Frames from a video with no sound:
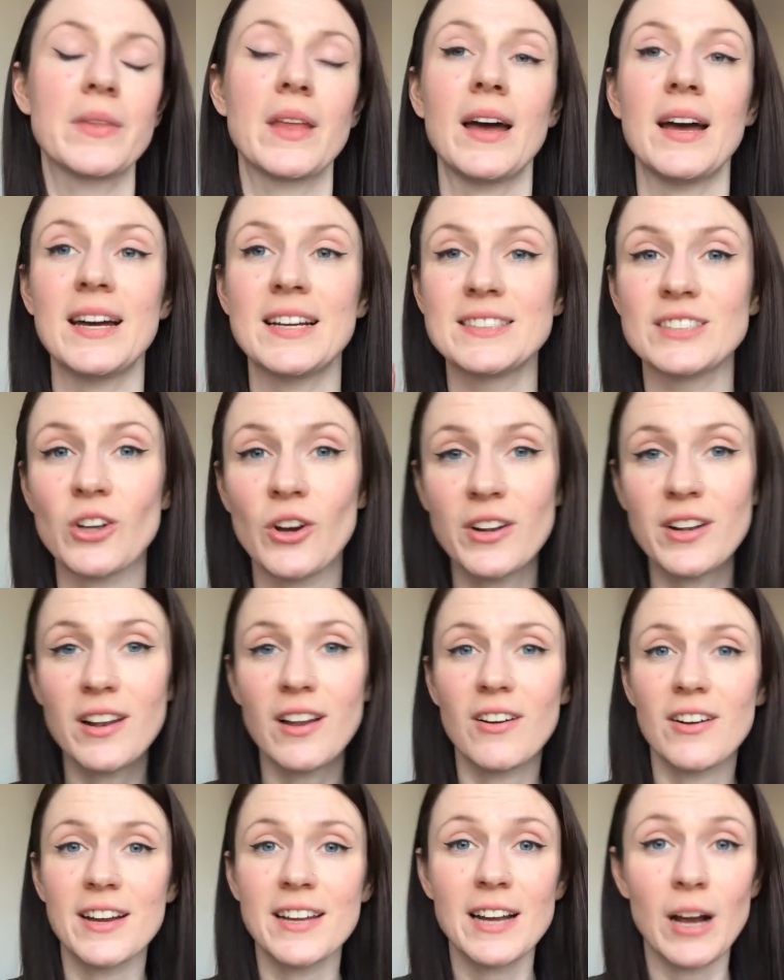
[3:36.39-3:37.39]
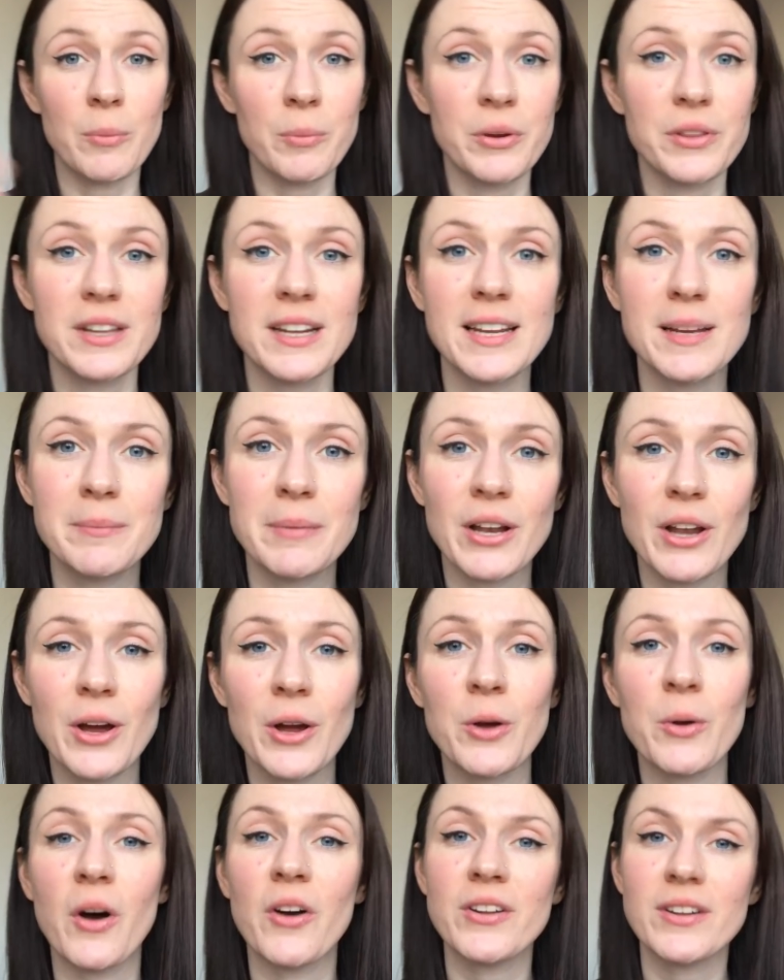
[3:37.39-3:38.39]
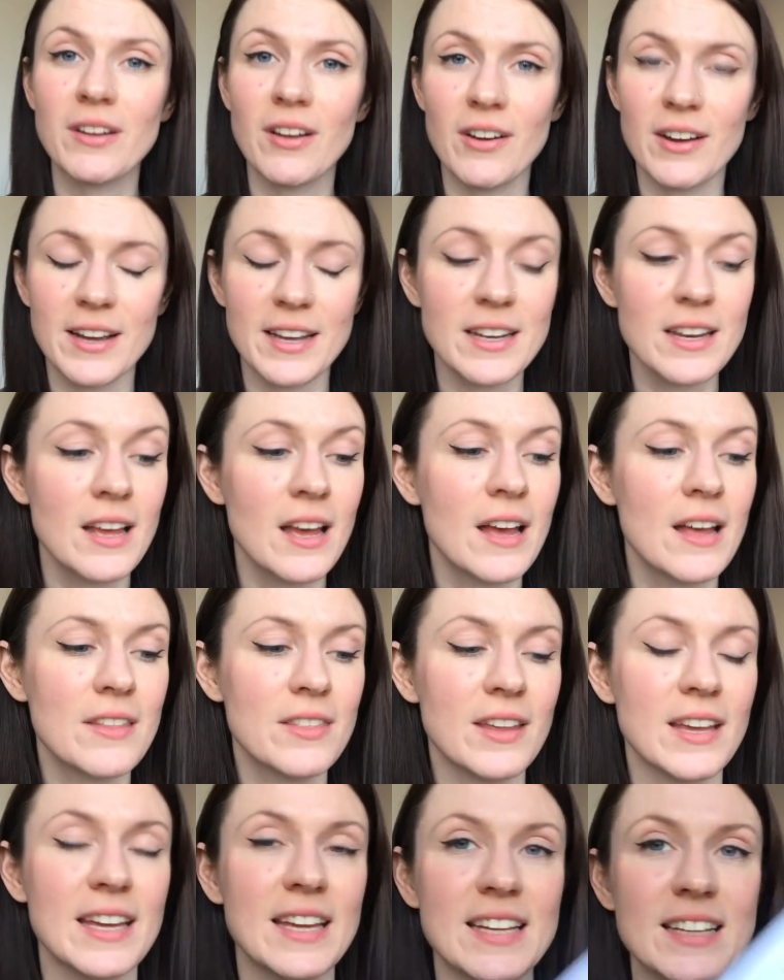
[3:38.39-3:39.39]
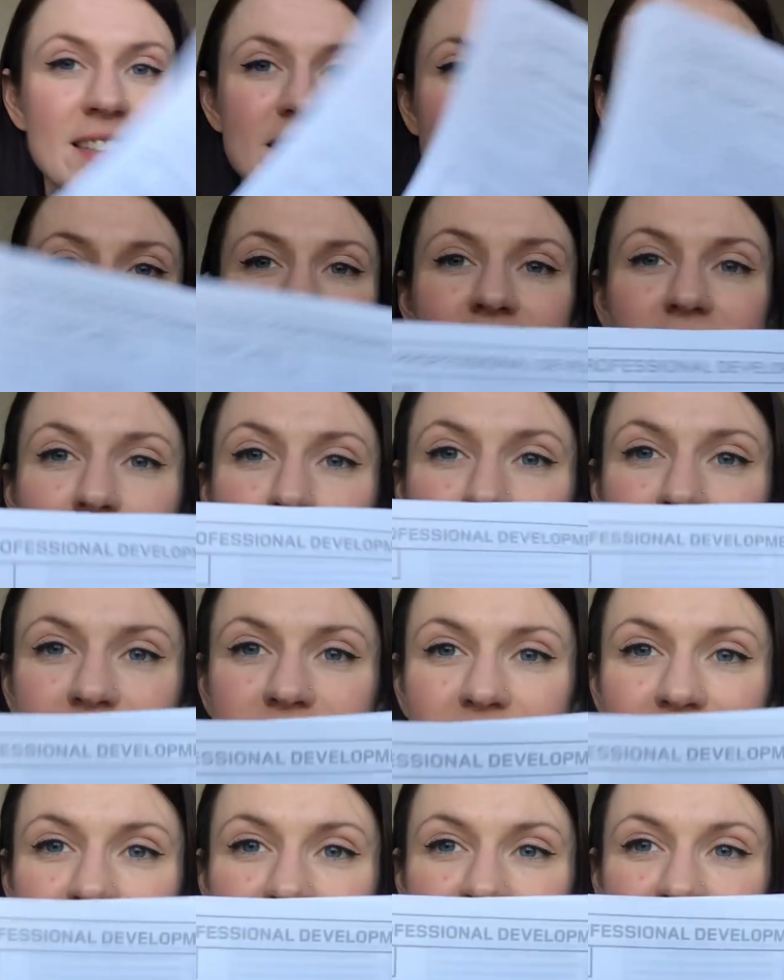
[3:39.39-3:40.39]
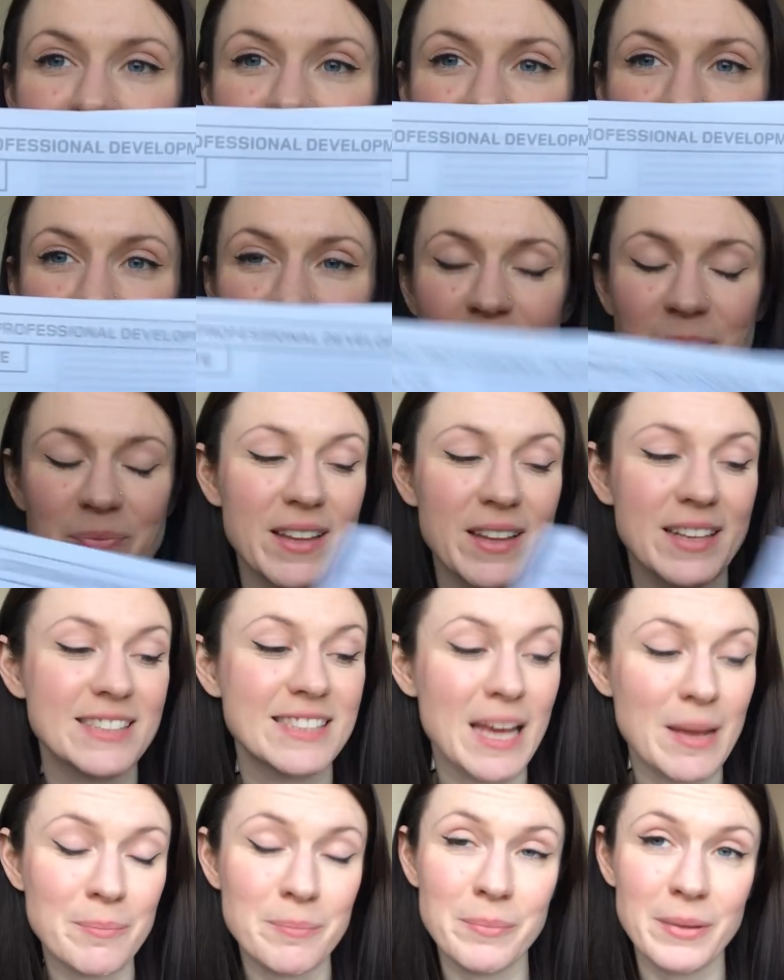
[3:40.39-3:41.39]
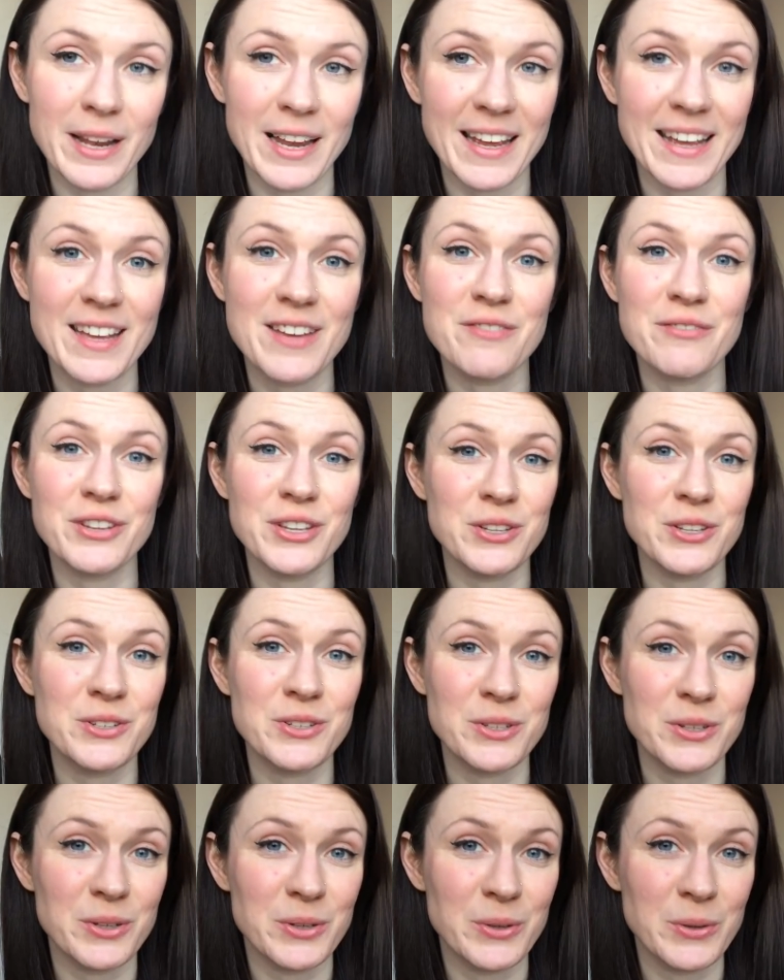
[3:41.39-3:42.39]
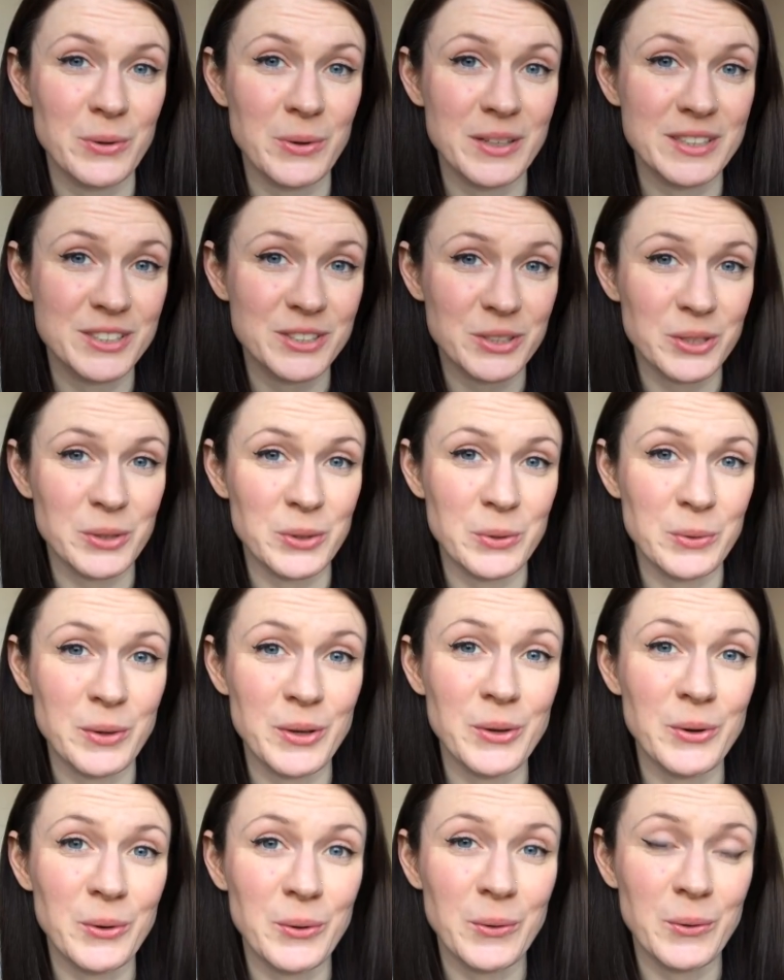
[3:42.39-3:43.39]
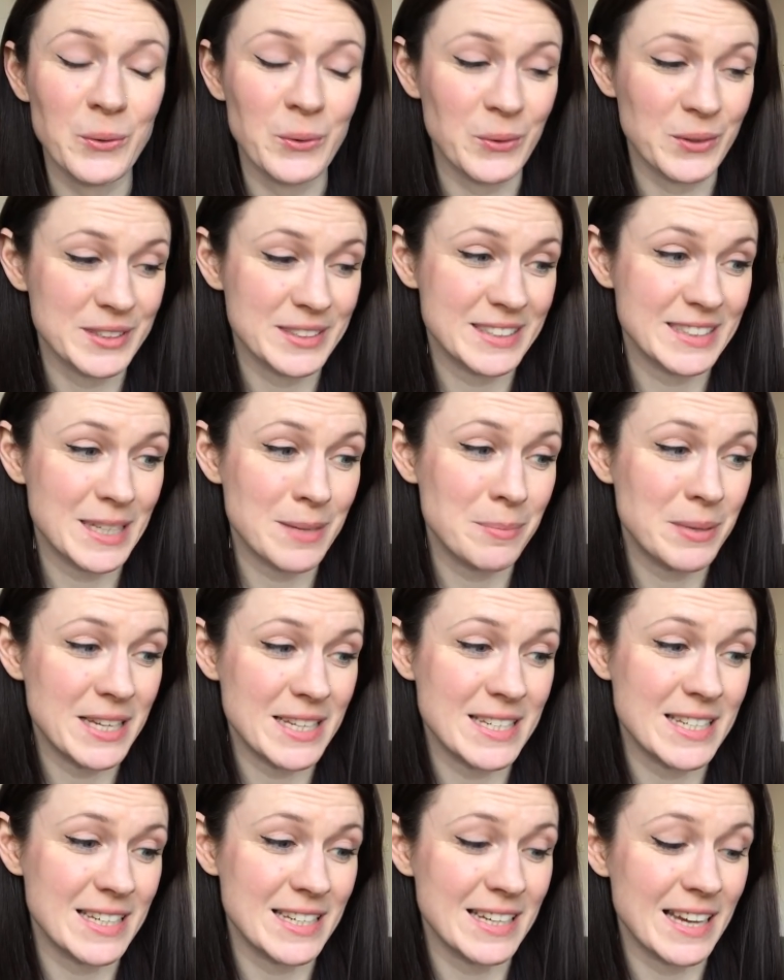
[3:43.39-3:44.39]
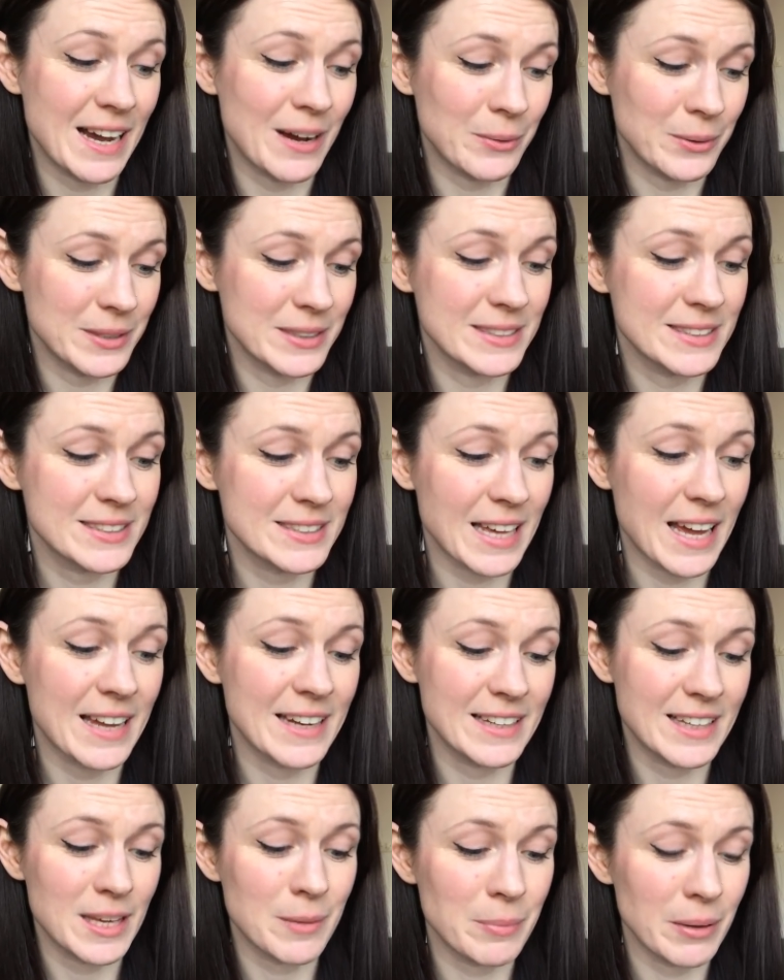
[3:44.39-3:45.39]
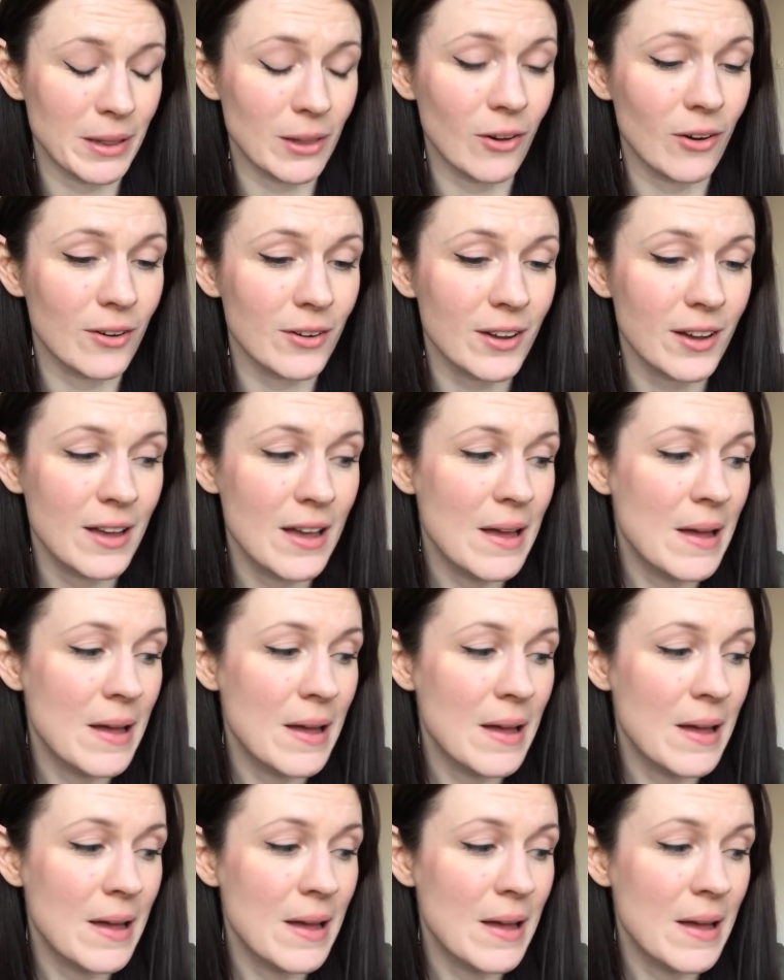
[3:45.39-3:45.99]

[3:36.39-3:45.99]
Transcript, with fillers: And online, I'll put the link below, online there is an NMC template for you to do your CPD hours and keep a log.